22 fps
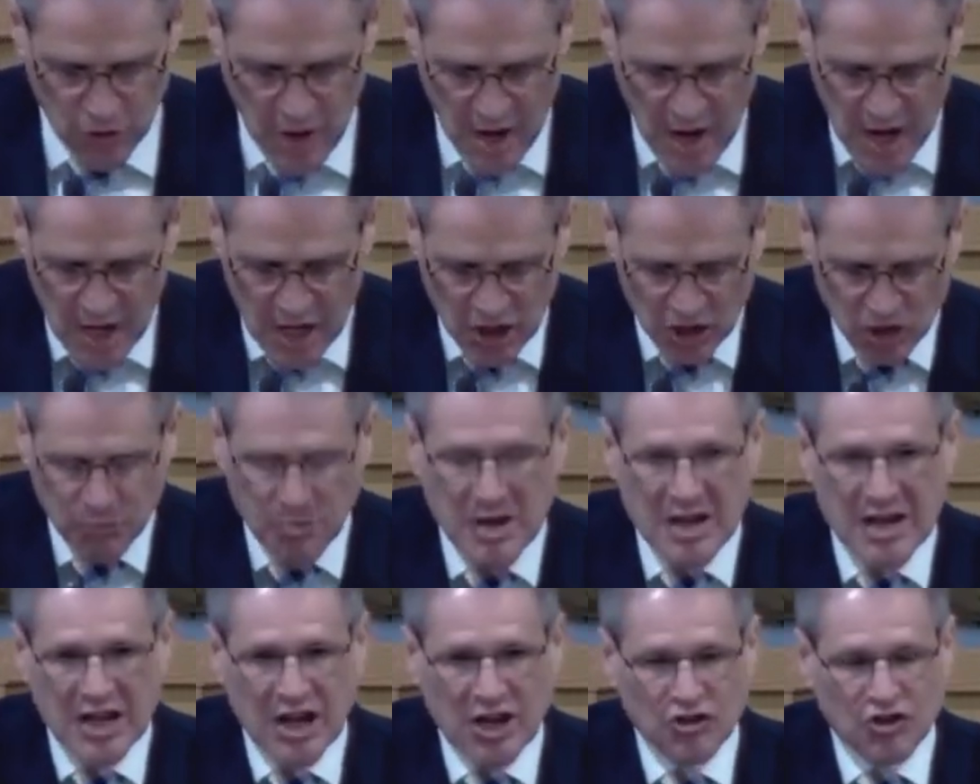is
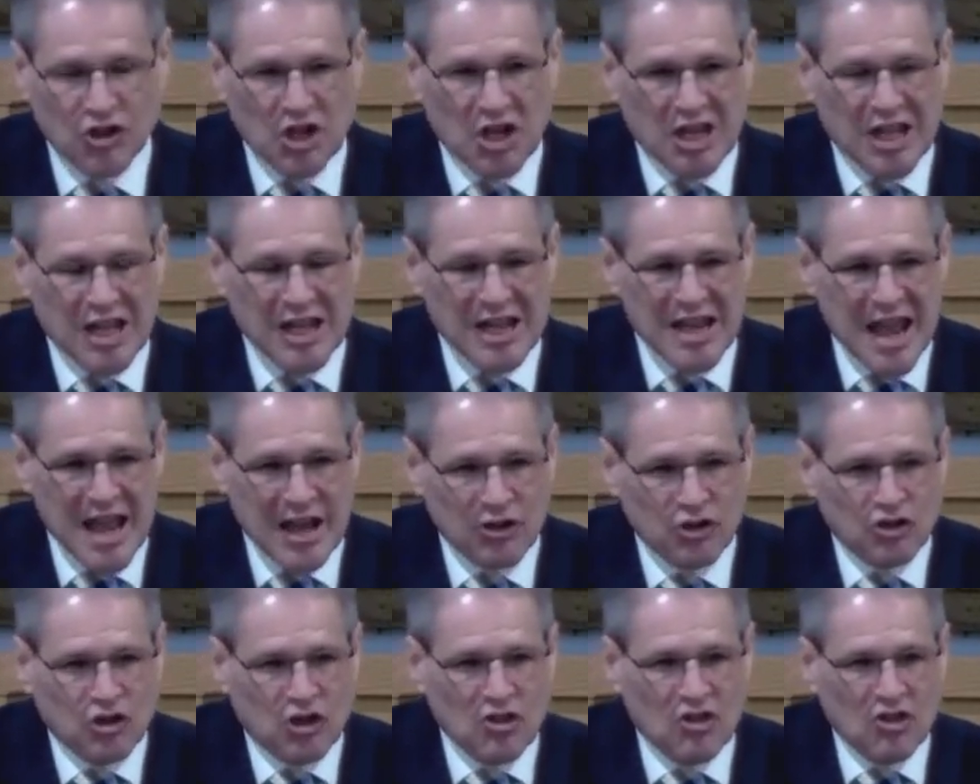because it connects
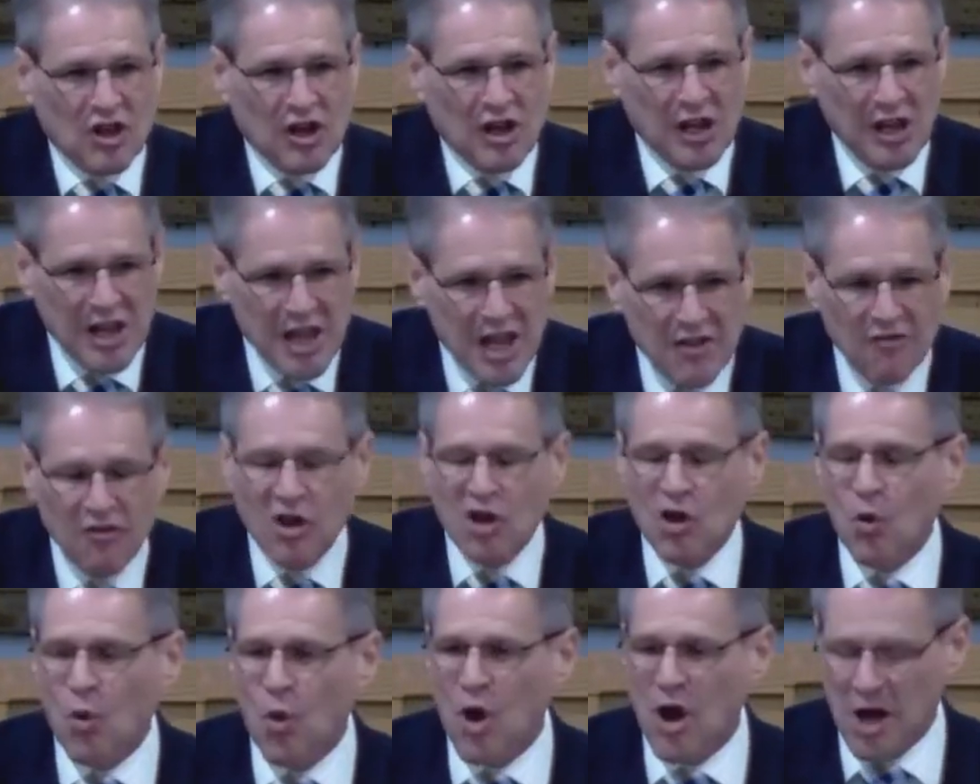to the living
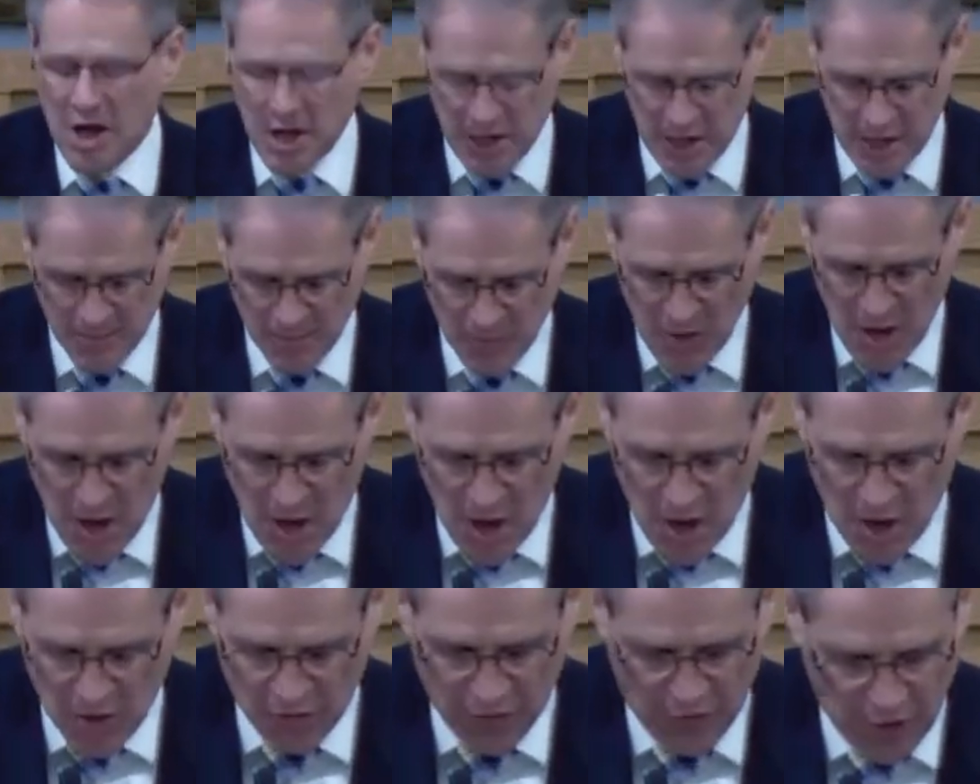one
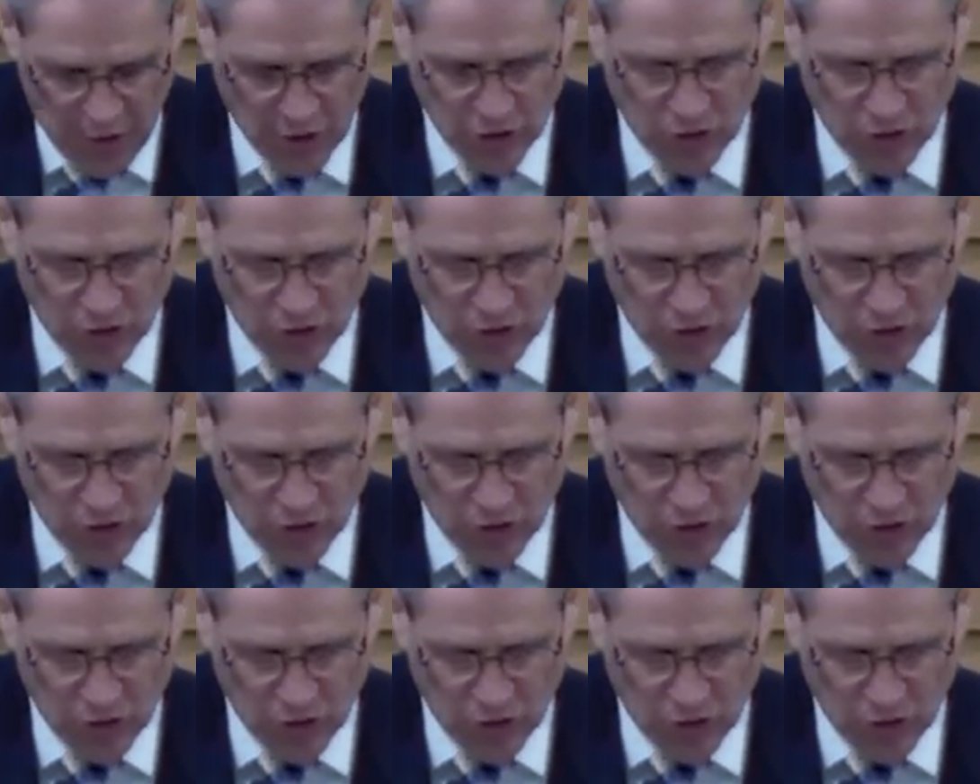of verse